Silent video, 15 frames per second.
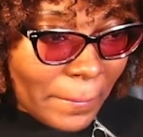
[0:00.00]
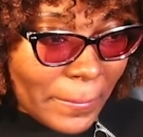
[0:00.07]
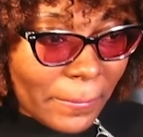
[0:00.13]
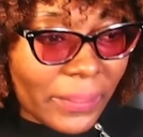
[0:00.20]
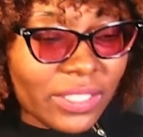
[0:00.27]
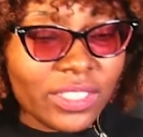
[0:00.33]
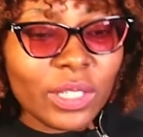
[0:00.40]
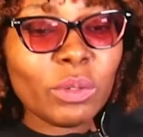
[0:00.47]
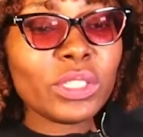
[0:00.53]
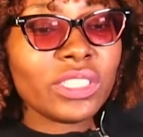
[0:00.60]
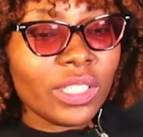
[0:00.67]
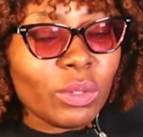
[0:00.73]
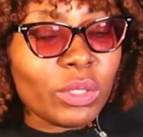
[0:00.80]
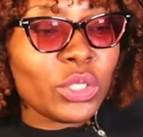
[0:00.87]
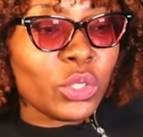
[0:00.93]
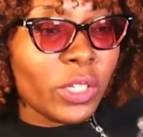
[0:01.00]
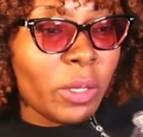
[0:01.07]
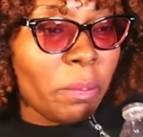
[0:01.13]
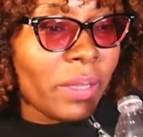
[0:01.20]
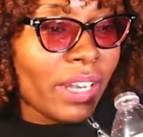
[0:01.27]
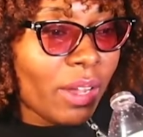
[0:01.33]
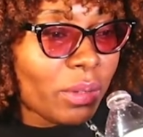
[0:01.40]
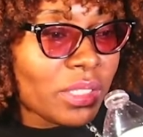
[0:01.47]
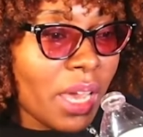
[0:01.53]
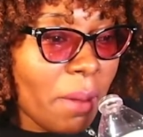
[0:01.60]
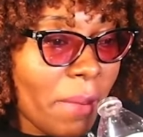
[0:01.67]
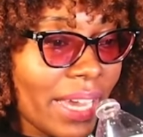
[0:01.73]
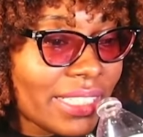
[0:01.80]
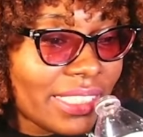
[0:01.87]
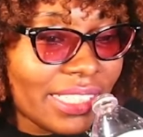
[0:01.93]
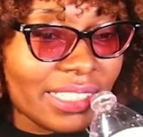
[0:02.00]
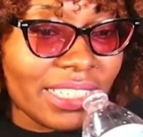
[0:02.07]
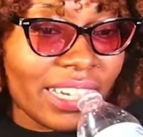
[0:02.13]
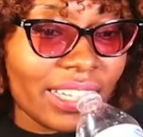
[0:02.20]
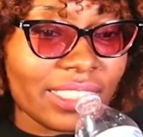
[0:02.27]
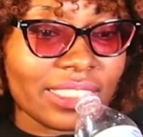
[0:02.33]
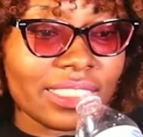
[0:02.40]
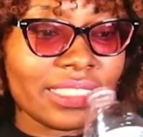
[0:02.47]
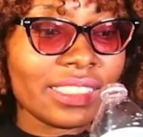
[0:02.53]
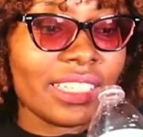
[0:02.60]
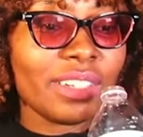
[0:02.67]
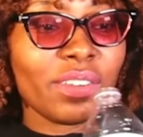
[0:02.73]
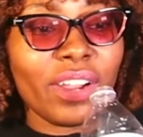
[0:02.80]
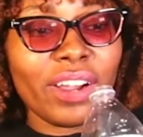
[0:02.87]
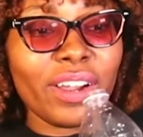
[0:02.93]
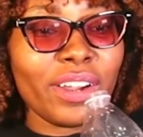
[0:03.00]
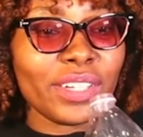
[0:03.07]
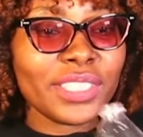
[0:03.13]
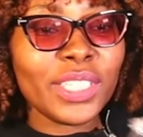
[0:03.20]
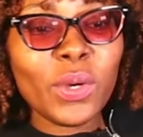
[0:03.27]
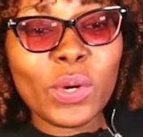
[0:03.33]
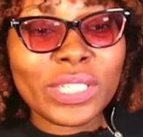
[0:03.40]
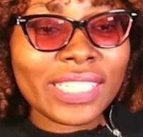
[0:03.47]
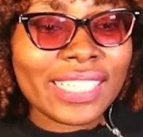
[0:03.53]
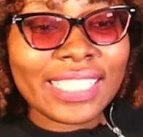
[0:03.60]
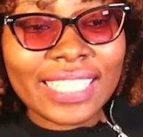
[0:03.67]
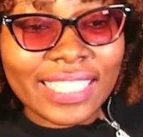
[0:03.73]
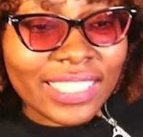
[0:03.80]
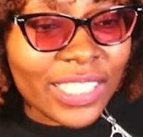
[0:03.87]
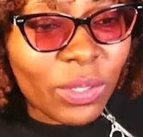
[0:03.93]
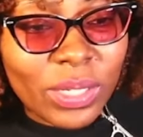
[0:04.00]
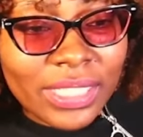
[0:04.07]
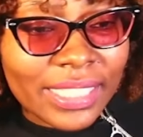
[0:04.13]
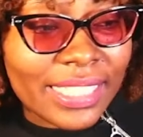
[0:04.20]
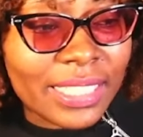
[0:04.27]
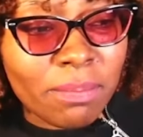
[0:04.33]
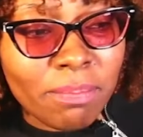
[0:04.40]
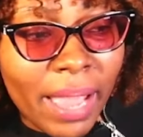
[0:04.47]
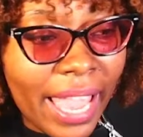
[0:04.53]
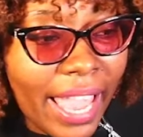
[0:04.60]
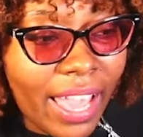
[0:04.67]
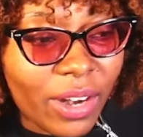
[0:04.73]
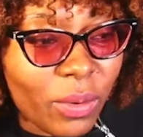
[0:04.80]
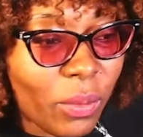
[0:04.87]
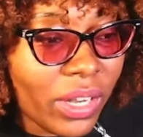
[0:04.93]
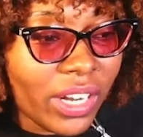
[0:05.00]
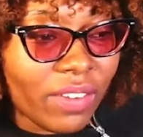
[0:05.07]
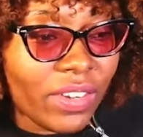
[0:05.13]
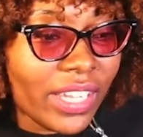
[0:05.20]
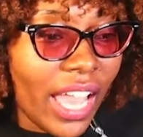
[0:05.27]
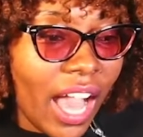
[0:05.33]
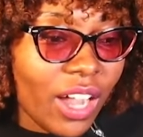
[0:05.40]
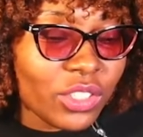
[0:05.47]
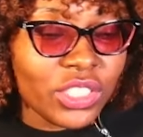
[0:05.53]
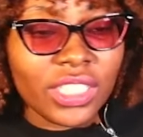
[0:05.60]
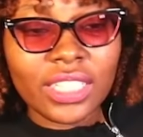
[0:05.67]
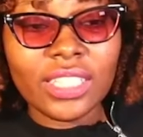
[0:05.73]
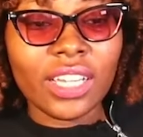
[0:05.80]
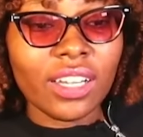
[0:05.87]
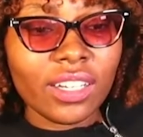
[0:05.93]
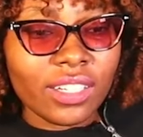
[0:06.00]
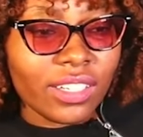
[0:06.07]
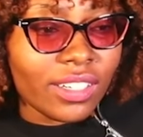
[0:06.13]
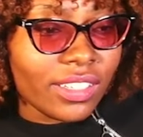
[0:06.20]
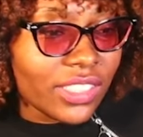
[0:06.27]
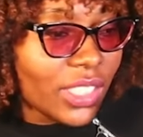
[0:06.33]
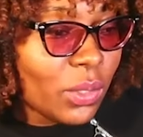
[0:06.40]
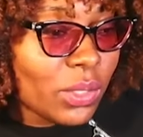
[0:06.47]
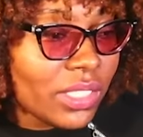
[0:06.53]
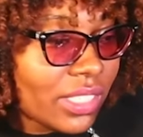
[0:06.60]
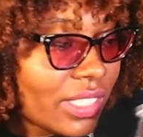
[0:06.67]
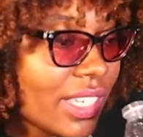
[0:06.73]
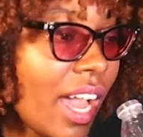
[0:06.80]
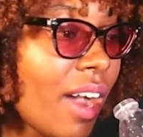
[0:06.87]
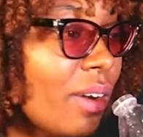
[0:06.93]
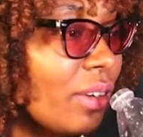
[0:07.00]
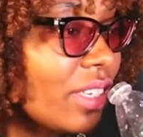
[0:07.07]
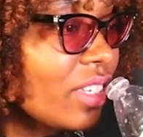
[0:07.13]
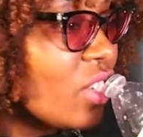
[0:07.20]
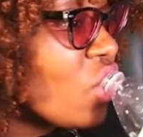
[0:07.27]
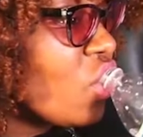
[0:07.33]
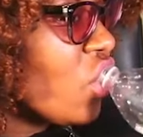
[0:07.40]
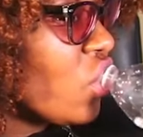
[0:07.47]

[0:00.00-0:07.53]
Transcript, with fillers: But she was she was tripping though, talking about she jealous and stuff. Girl, she was just she was just mad or whatever, y'all. She young. She was just talking.